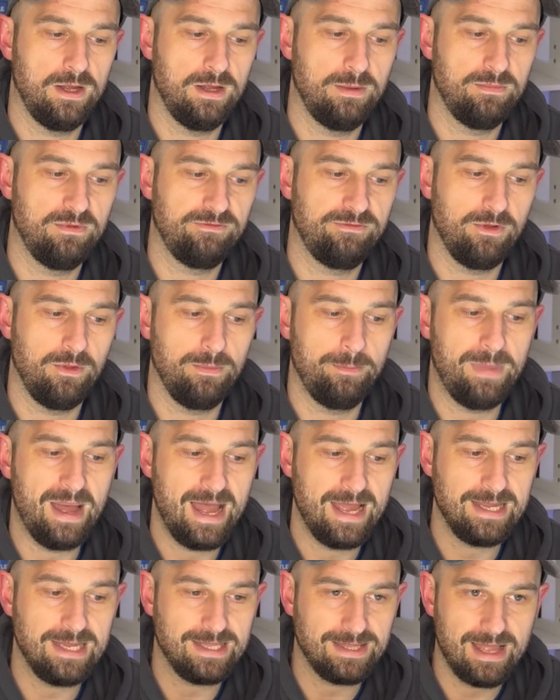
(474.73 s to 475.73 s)
for
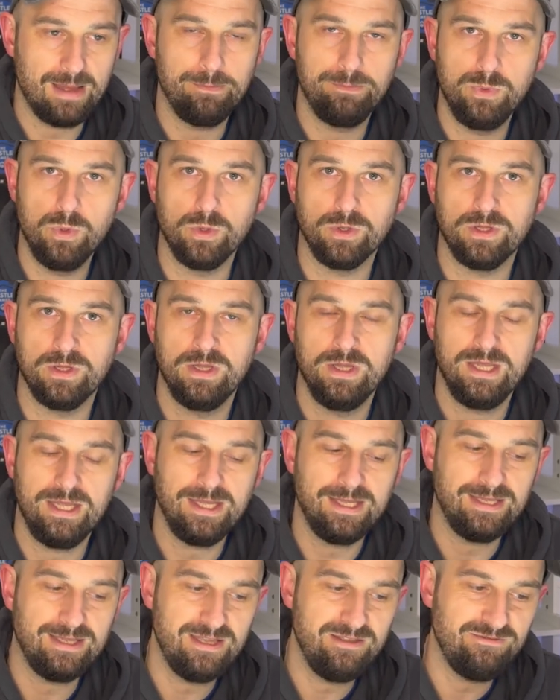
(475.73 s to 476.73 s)
buying that book.
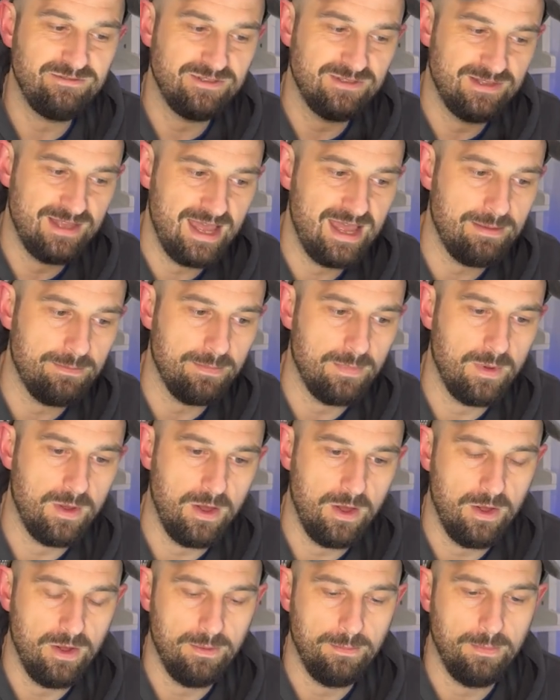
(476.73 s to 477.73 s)
It gives them
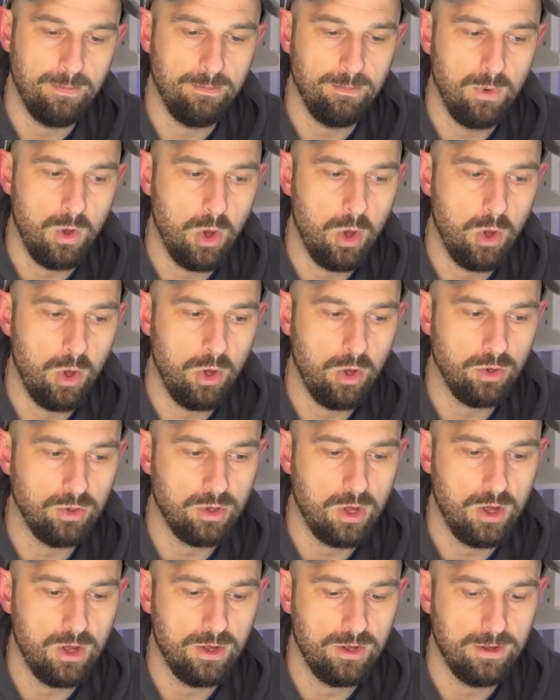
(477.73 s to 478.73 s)
more
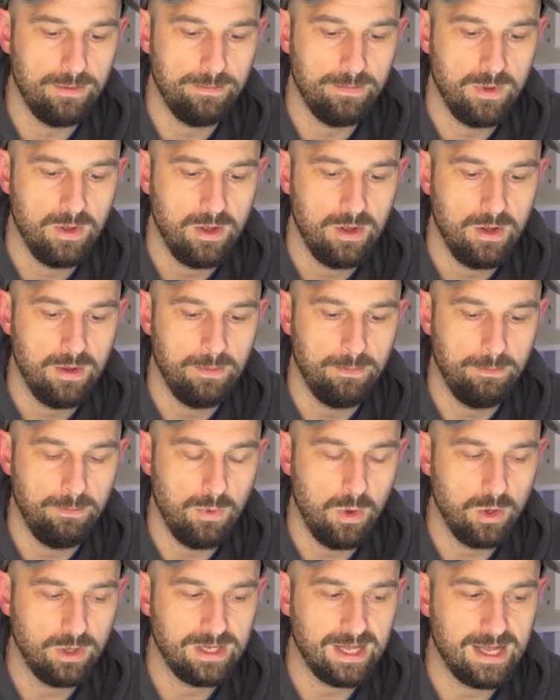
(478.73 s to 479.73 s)

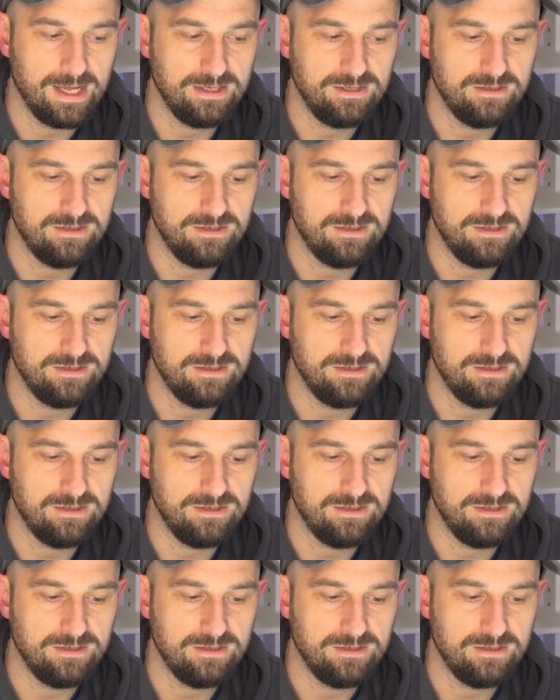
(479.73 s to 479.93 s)
kind